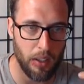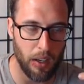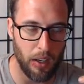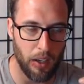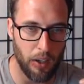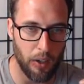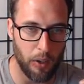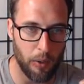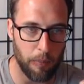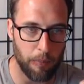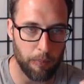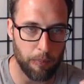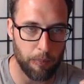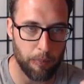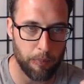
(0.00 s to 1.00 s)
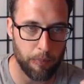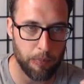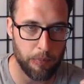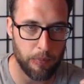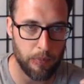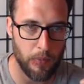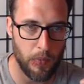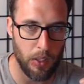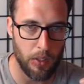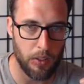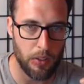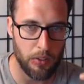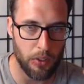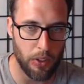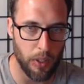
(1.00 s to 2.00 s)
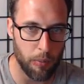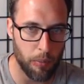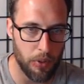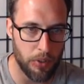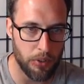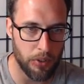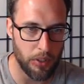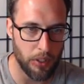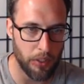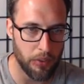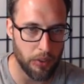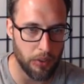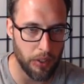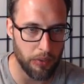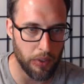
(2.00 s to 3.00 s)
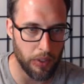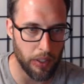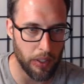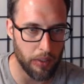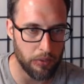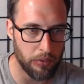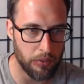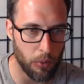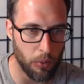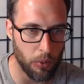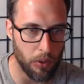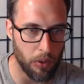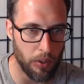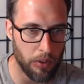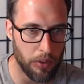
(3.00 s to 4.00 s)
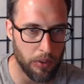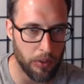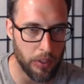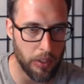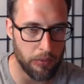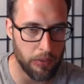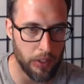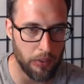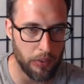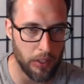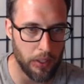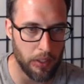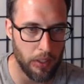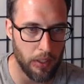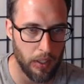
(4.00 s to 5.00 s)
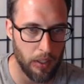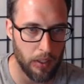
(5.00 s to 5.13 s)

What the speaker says: So they purchased a gift certificate for $13.50.